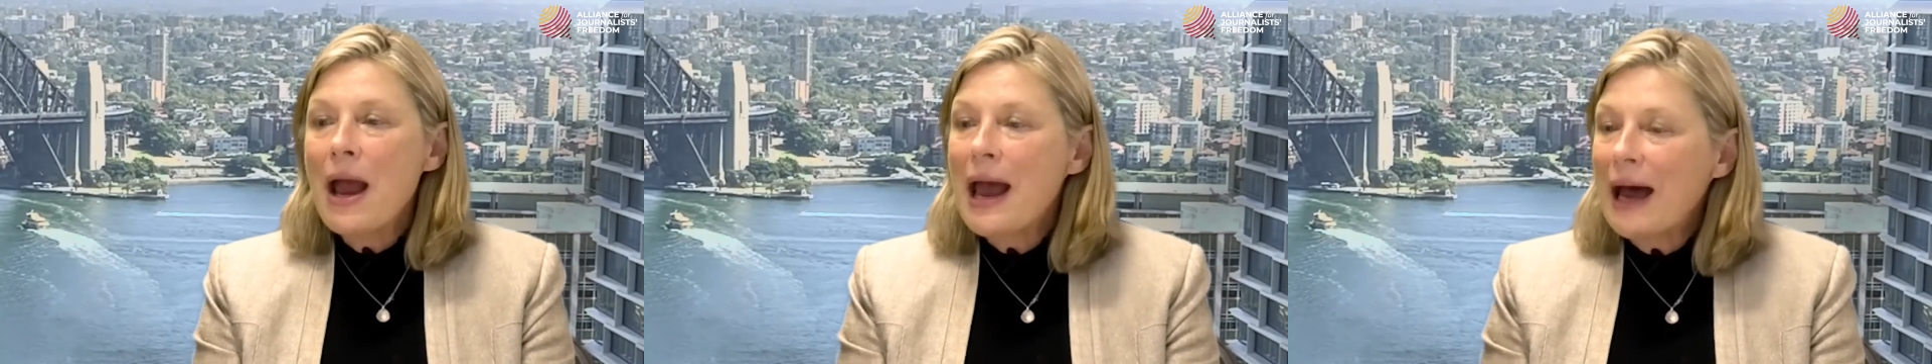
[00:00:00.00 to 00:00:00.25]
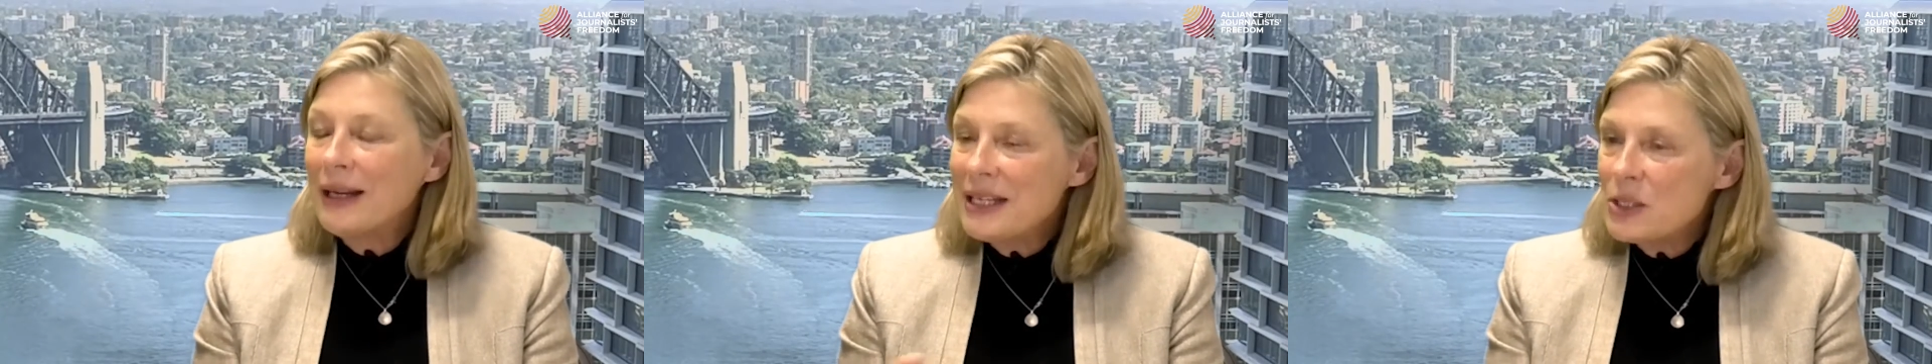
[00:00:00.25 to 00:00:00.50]

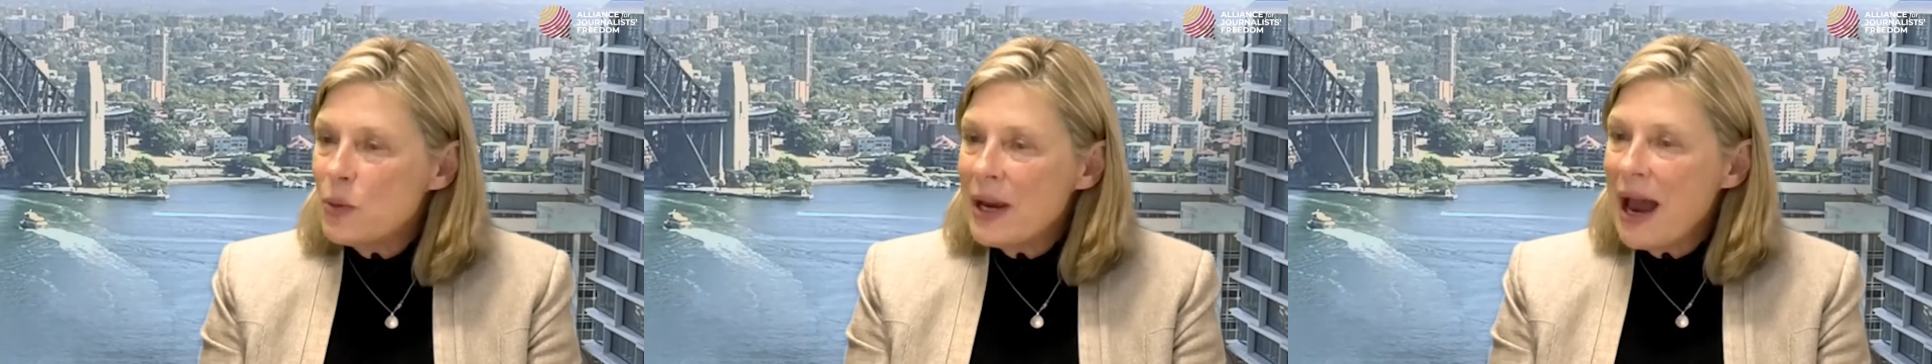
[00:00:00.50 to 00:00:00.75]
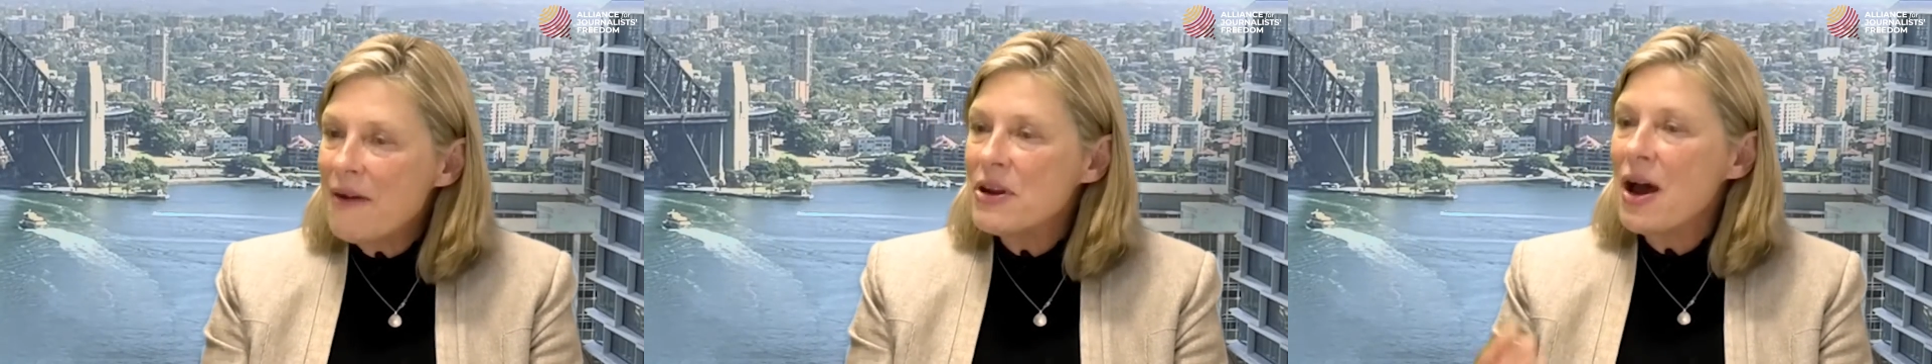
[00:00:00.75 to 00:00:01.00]
Unless we
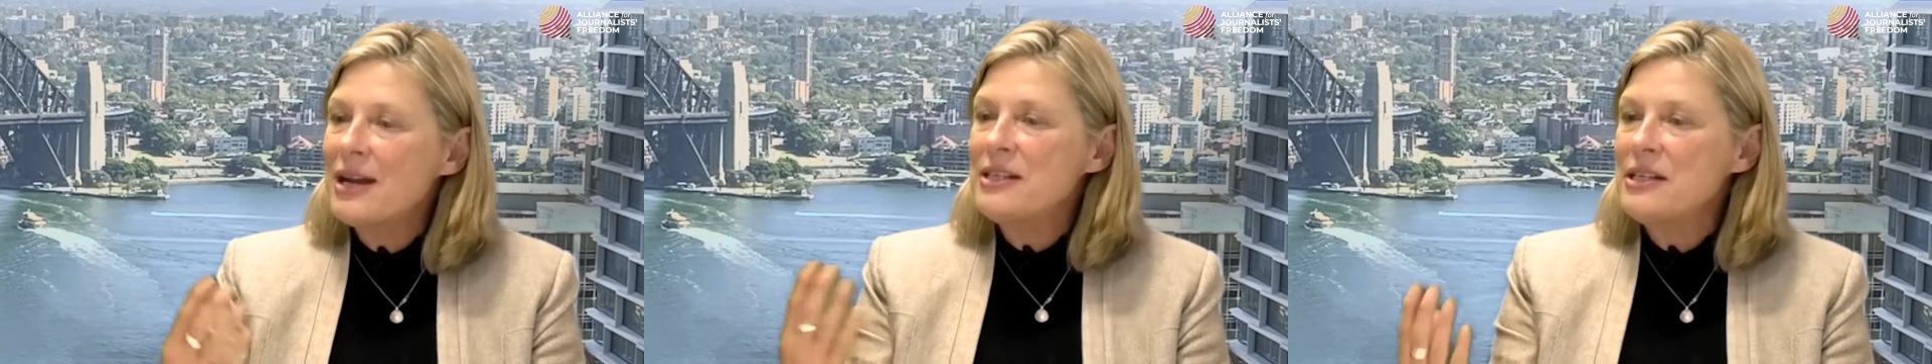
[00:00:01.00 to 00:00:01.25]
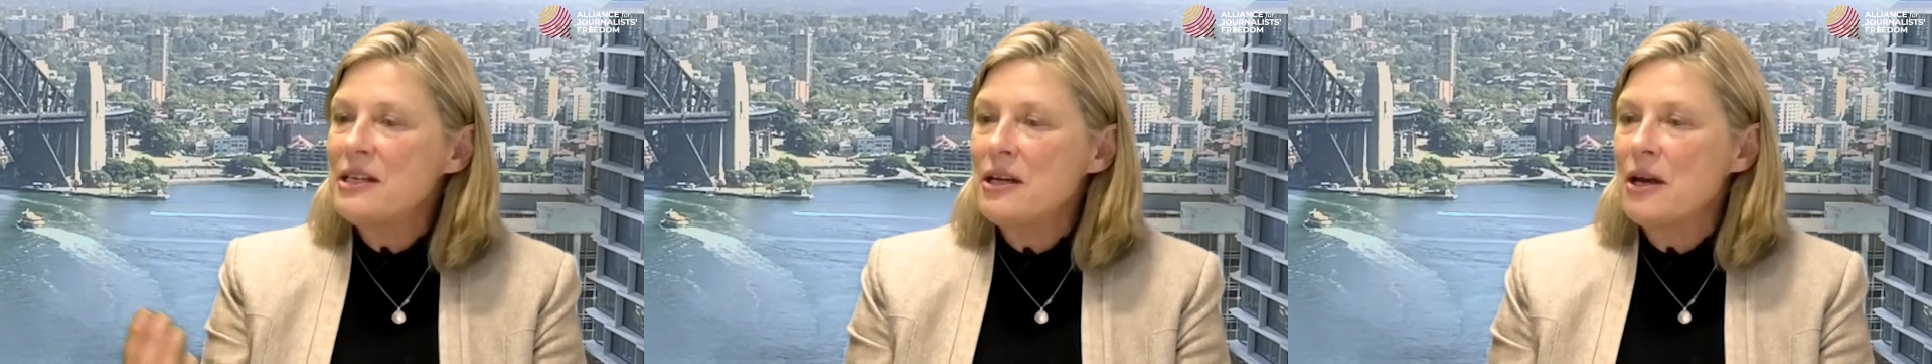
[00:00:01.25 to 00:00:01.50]
have an
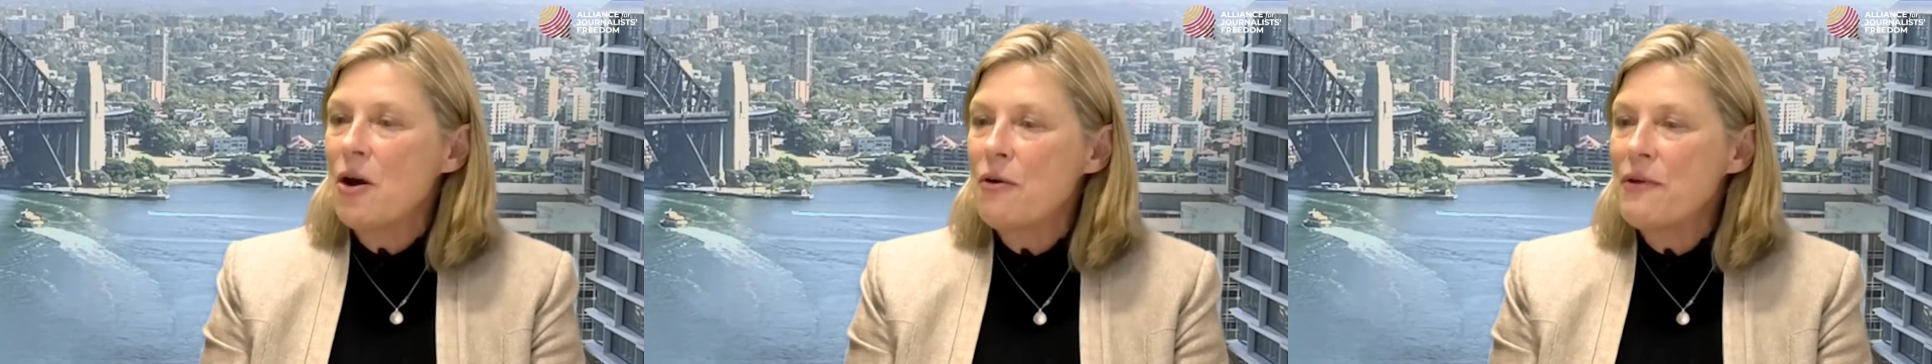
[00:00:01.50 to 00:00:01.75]
idea of